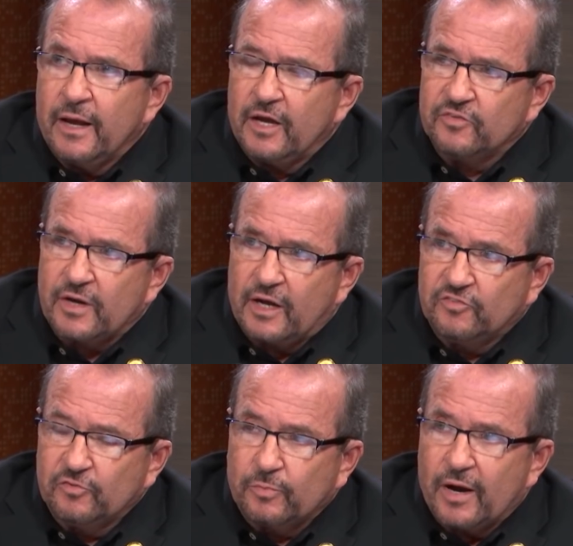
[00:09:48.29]
as an
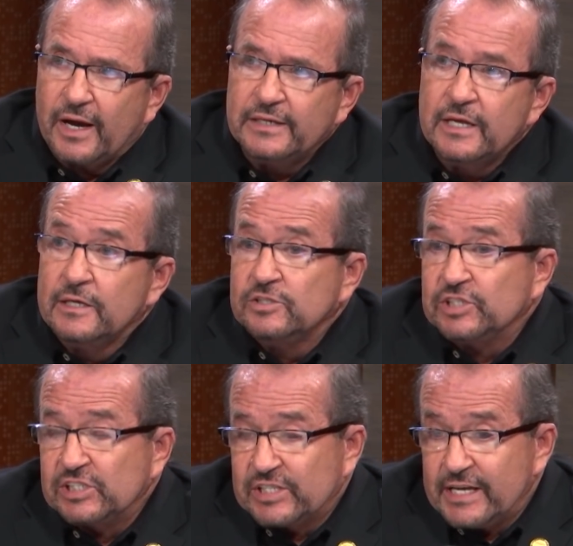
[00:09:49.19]
ISIS bride.
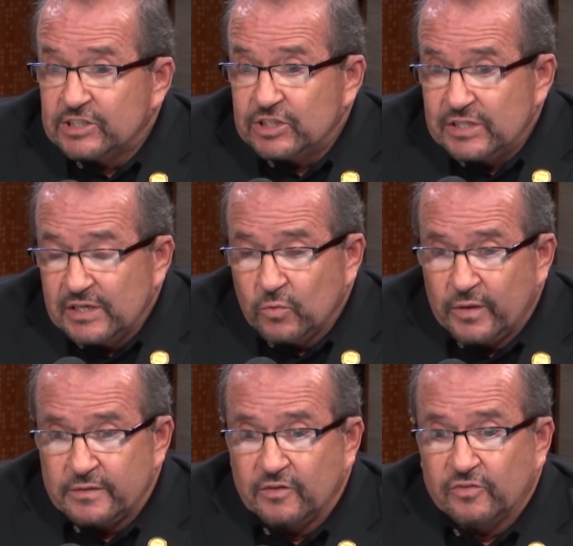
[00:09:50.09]
She says she did
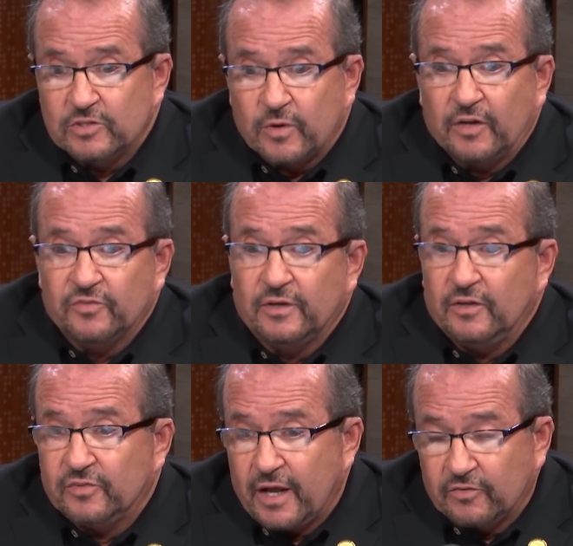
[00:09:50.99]
witness
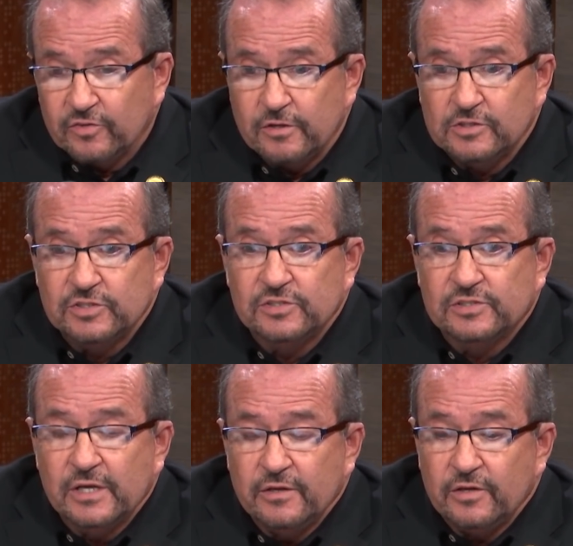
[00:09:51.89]
atrocities and
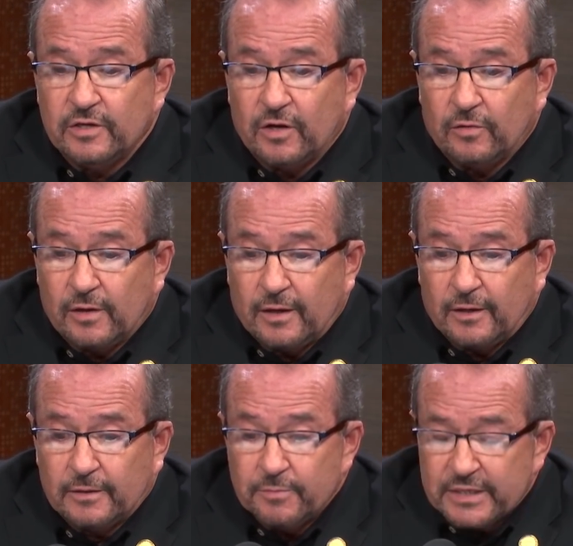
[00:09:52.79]
executions, you
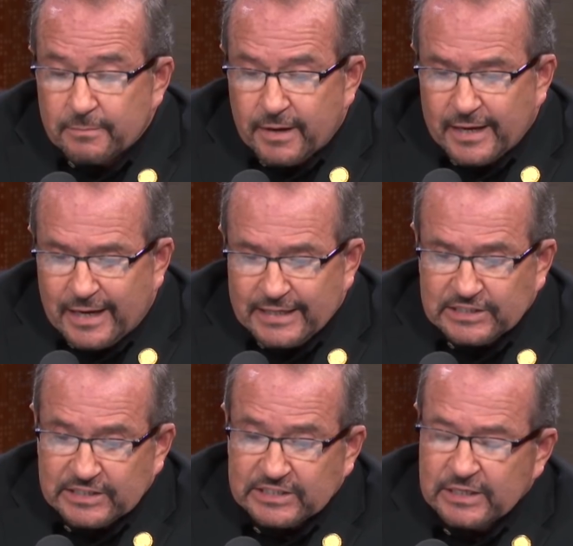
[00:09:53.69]
know, committed by
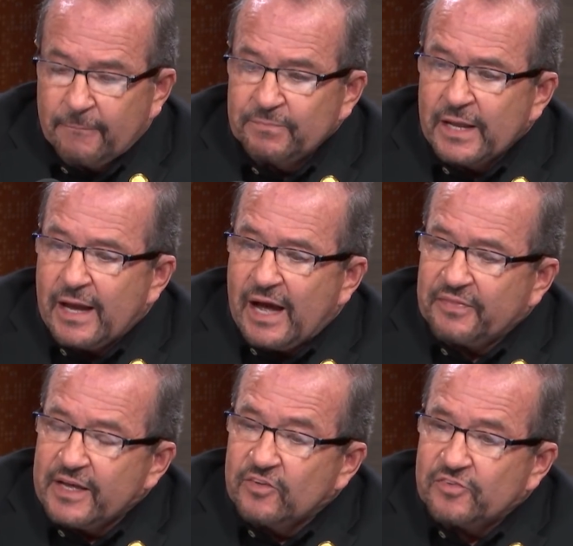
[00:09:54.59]
ISIS. I
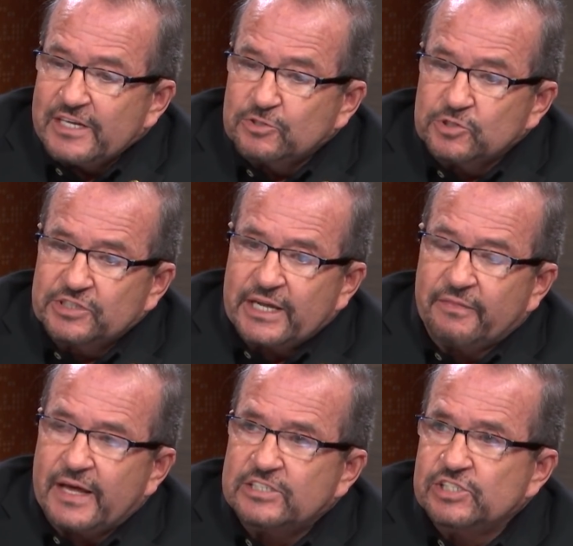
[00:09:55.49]
think it's interesting
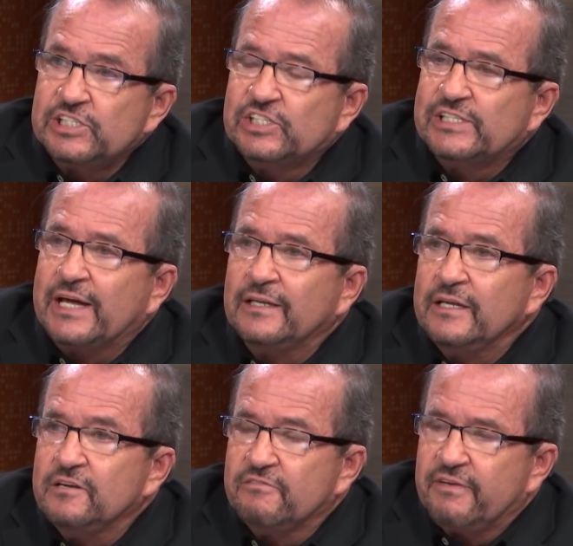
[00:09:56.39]
that she
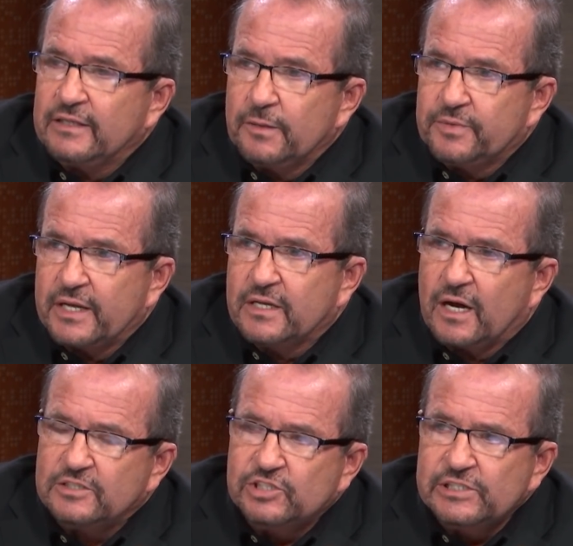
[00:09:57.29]
suddenly developed a
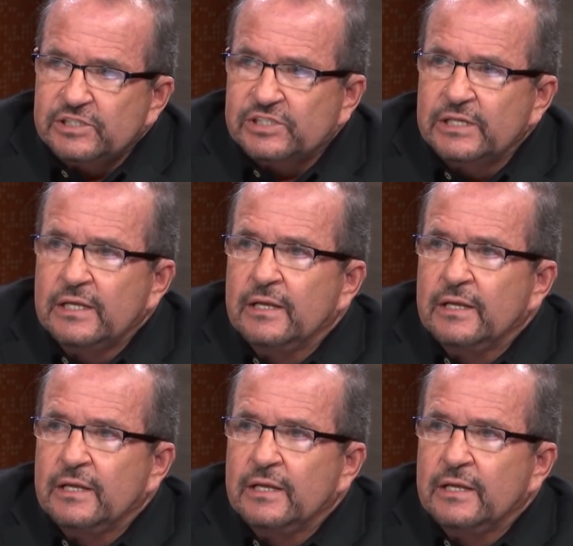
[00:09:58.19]
conscience